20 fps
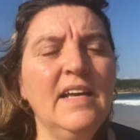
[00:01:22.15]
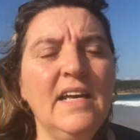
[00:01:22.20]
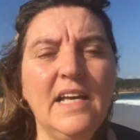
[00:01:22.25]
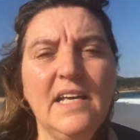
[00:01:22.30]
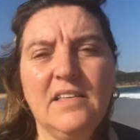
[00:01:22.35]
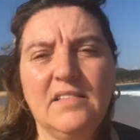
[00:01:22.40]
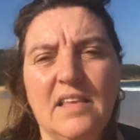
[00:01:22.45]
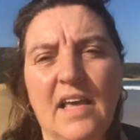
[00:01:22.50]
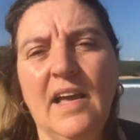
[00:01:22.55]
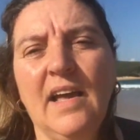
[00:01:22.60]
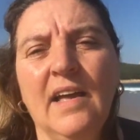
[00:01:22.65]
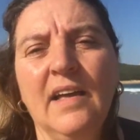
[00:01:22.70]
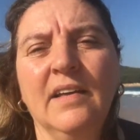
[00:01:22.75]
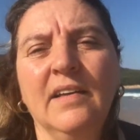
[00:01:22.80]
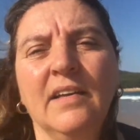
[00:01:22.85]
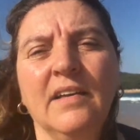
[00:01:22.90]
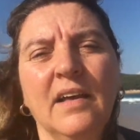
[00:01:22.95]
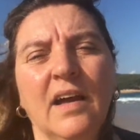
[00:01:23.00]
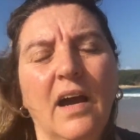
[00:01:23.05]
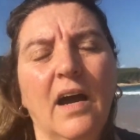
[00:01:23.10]
Is there
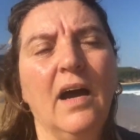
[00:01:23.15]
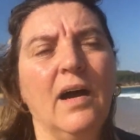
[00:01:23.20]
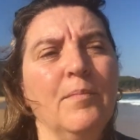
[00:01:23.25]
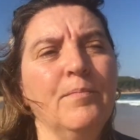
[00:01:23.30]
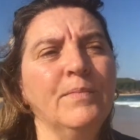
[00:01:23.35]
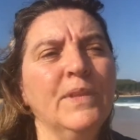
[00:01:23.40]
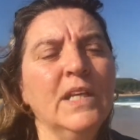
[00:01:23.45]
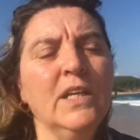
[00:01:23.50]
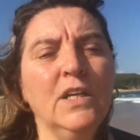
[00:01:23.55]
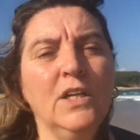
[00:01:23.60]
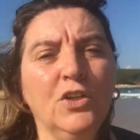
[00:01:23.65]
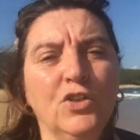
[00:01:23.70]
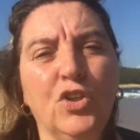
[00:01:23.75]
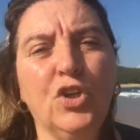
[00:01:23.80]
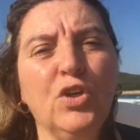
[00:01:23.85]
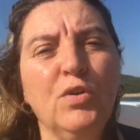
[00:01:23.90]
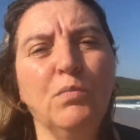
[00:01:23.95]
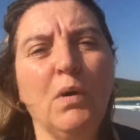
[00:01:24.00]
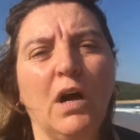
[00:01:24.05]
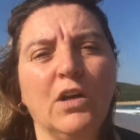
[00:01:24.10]

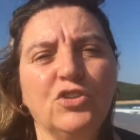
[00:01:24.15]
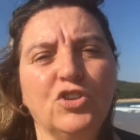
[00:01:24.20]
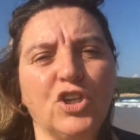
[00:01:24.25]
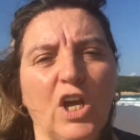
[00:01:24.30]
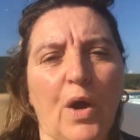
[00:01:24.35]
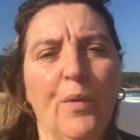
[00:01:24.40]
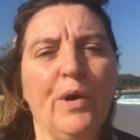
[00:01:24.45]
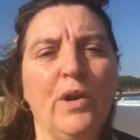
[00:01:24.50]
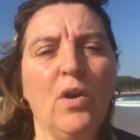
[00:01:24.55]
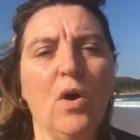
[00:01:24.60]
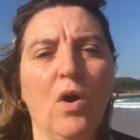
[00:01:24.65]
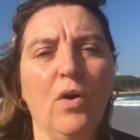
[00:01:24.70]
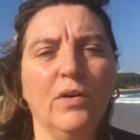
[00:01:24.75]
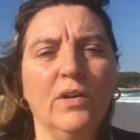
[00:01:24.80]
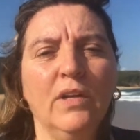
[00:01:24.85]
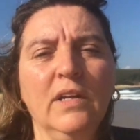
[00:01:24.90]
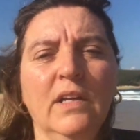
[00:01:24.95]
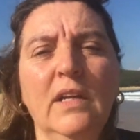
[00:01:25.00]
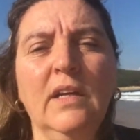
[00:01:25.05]
too much going on?